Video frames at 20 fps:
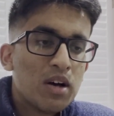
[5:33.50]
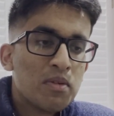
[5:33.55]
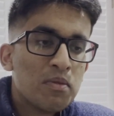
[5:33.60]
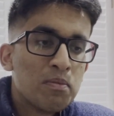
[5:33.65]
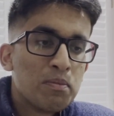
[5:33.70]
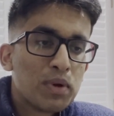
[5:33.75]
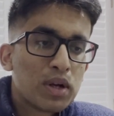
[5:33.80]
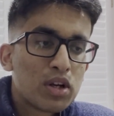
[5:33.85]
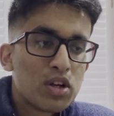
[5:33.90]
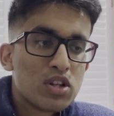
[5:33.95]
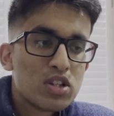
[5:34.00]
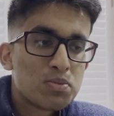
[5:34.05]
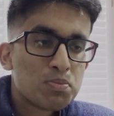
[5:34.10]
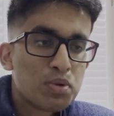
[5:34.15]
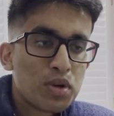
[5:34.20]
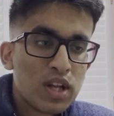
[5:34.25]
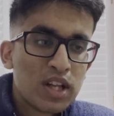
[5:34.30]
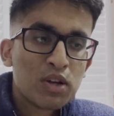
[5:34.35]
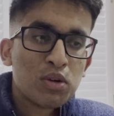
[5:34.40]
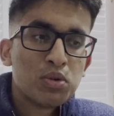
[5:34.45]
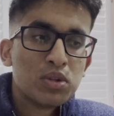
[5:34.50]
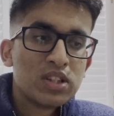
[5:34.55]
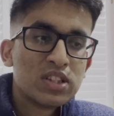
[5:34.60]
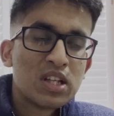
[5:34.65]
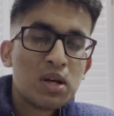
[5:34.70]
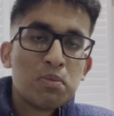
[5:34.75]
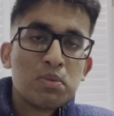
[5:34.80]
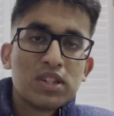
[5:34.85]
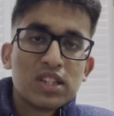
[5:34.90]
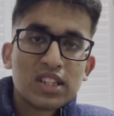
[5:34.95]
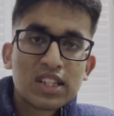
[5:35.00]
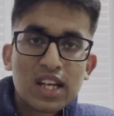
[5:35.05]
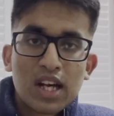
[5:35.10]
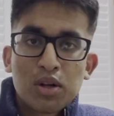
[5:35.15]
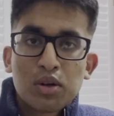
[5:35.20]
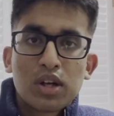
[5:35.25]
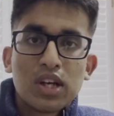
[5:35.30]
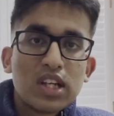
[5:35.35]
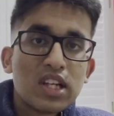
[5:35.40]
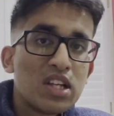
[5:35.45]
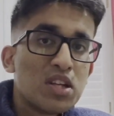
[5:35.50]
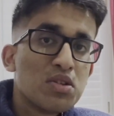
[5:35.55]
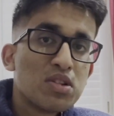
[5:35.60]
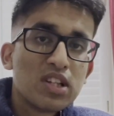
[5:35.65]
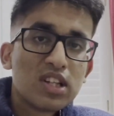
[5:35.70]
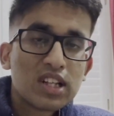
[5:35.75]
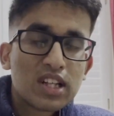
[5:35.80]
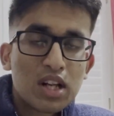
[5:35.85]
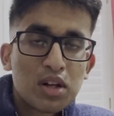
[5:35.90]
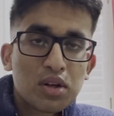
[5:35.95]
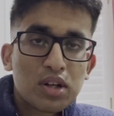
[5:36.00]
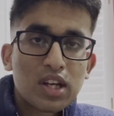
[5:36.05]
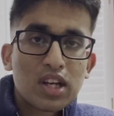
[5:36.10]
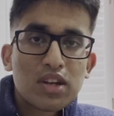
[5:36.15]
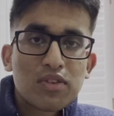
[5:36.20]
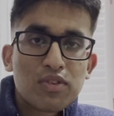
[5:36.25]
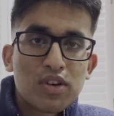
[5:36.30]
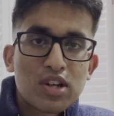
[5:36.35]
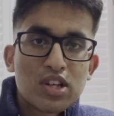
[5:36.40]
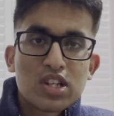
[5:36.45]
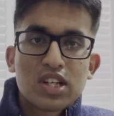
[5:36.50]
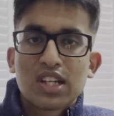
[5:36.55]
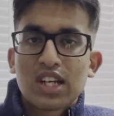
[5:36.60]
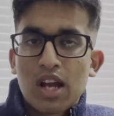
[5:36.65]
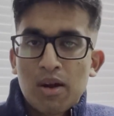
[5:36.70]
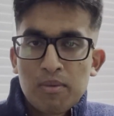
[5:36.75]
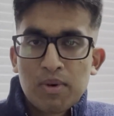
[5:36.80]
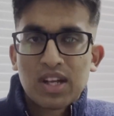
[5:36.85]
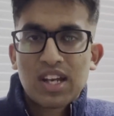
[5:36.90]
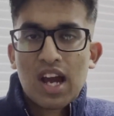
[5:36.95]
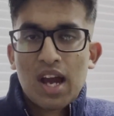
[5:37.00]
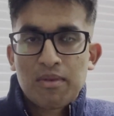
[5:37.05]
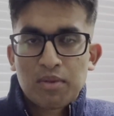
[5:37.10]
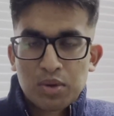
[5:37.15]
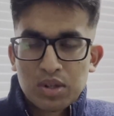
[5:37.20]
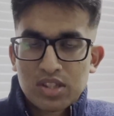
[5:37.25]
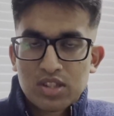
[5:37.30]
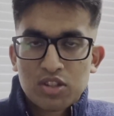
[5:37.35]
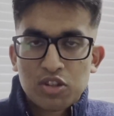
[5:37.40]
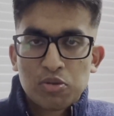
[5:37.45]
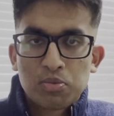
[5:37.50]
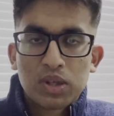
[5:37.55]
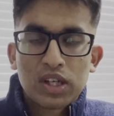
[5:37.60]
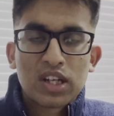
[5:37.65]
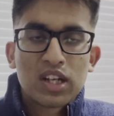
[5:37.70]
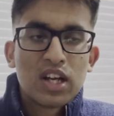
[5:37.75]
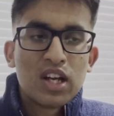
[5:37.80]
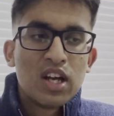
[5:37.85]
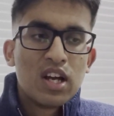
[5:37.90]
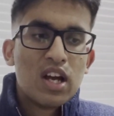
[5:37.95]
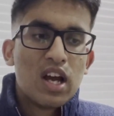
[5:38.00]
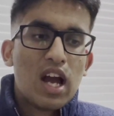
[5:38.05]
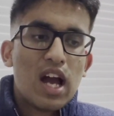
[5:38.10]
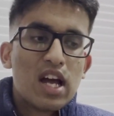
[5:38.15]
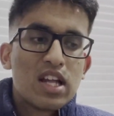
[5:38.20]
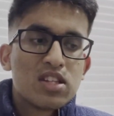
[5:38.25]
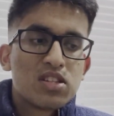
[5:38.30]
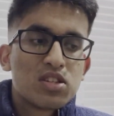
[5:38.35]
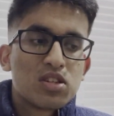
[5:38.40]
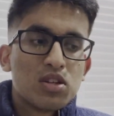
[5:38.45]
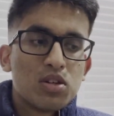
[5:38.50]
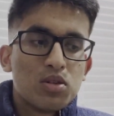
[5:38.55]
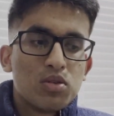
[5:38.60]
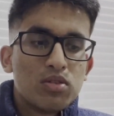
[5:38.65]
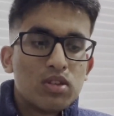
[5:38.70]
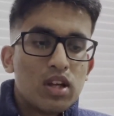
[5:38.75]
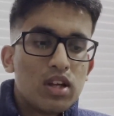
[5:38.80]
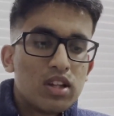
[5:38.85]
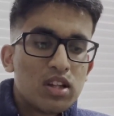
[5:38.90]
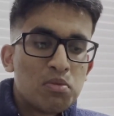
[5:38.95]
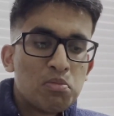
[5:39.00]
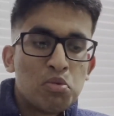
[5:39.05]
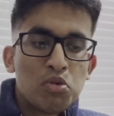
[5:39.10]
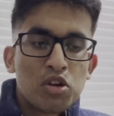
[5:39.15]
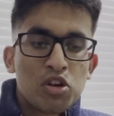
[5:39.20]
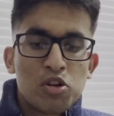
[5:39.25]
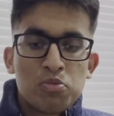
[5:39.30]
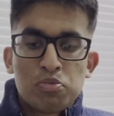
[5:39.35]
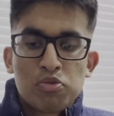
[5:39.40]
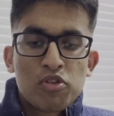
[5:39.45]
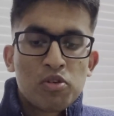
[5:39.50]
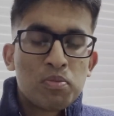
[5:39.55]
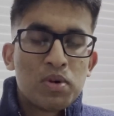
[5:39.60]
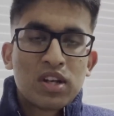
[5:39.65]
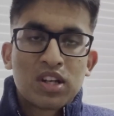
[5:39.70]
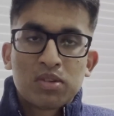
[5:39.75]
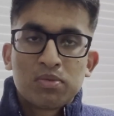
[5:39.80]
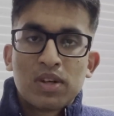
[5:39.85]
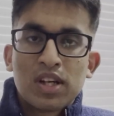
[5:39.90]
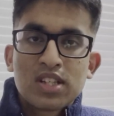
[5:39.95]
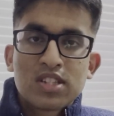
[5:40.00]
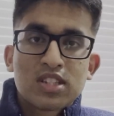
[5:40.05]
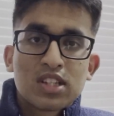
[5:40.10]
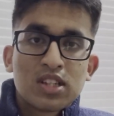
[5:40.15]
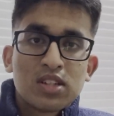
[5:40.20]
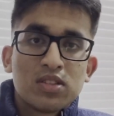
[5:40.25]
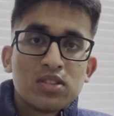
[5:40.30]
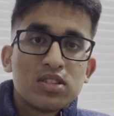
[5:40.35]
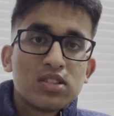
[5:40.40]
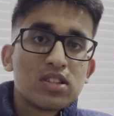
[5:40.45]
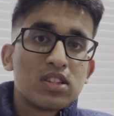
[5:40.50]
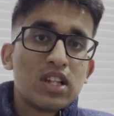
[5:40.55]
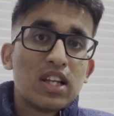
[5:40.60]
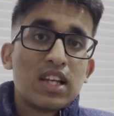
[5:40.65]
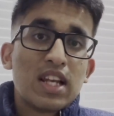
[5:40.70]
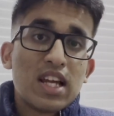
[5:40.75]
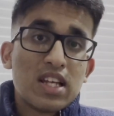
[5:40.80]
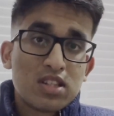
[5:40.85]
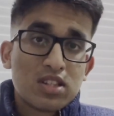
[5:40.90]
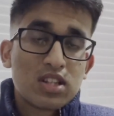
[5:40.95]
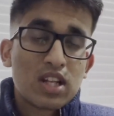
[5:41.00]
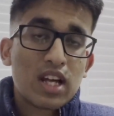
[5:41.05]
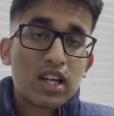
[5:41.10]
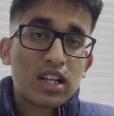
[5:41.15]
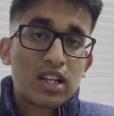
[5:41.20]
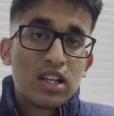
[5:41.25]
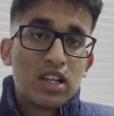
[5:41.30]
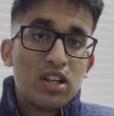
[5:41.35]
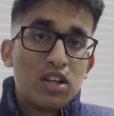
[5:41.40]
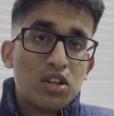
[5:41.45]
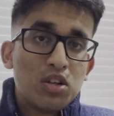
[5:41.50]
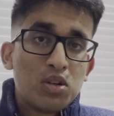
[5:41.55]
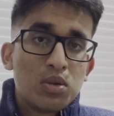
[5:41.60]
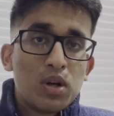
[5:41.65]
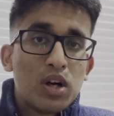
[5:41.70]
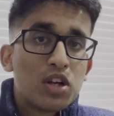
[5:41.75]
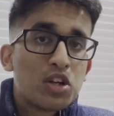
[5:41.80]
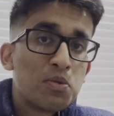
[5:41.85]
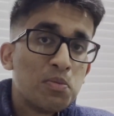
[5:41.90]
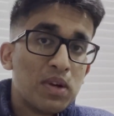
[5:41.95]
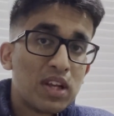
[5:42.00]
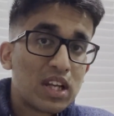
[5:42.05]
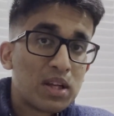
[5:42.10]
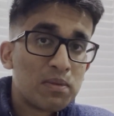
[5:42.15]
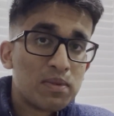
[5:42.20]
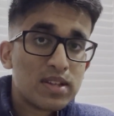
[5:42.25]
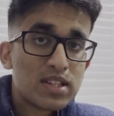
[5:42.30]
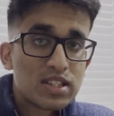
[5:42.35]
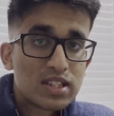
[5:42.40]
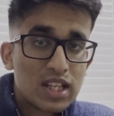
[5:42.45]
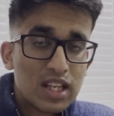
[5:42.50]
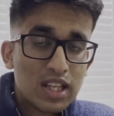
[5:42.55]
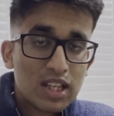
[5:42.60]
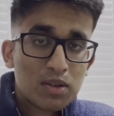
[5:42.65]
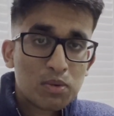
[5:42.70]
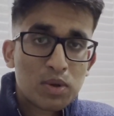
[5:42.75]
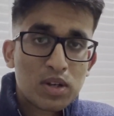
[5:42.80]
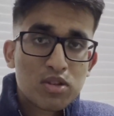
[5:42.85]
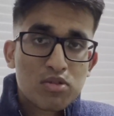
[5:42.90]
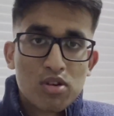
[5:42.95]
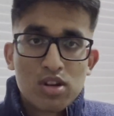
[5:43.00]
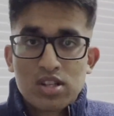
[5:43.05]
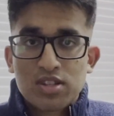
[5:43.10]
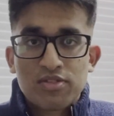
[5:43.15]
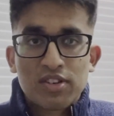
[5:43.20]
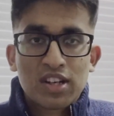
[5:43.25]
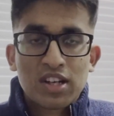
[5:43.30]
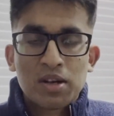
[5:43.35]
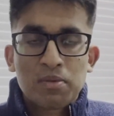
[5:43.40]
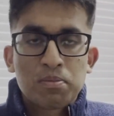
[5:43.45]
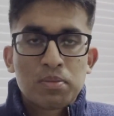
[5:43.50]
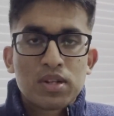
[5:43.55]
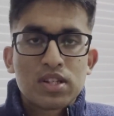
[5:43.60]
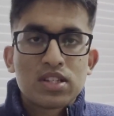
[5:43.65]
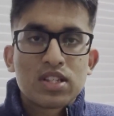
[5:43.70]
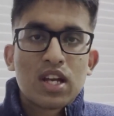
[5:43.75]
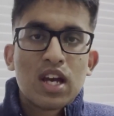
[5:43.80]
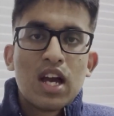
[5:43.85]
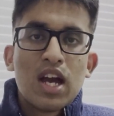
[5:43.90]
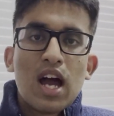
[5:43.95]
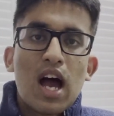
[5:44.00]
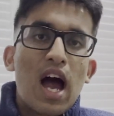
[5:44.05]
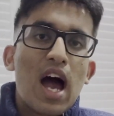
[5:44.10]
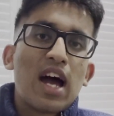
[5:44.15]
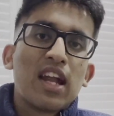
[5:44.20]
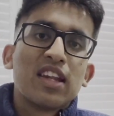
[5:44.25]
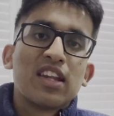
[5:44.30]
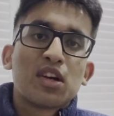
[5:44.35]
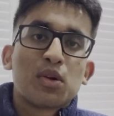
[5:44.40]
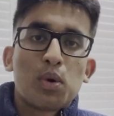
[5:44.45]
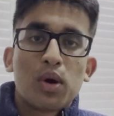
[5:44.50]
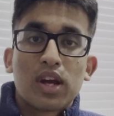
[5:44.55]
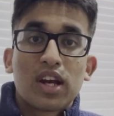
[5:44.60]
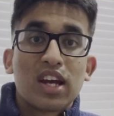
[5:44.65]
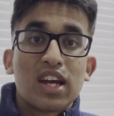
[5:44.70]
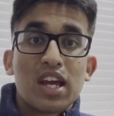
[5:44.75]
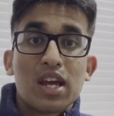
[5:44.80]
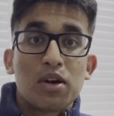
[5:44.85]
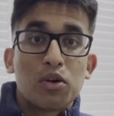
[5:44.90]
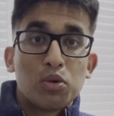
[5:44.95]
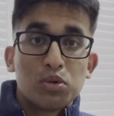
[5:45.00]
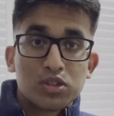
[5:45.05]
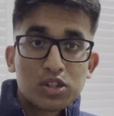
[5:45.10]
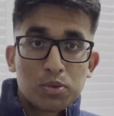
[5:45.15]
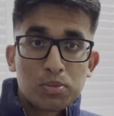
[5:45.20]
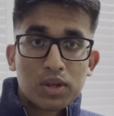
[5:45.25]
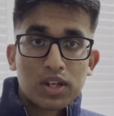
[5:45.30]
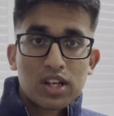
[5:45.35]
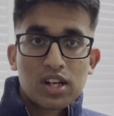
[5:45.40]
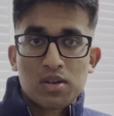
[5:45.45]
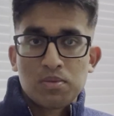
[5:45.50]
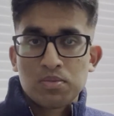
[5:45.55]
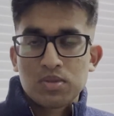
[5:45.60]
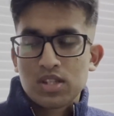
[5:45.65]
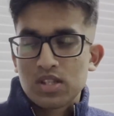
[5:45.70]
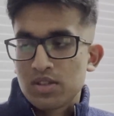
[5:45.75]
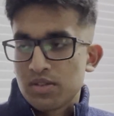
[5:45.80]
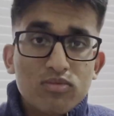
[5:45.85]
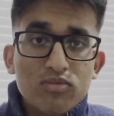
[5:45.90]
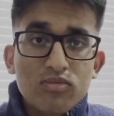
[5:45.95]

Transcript: because putting all these numbers in a calculator and using the calculator function can be time consuming. And so the more you improve your mental math skills, the less likely you are to make a mistake when transferring numbers, and the quicker it also becomes.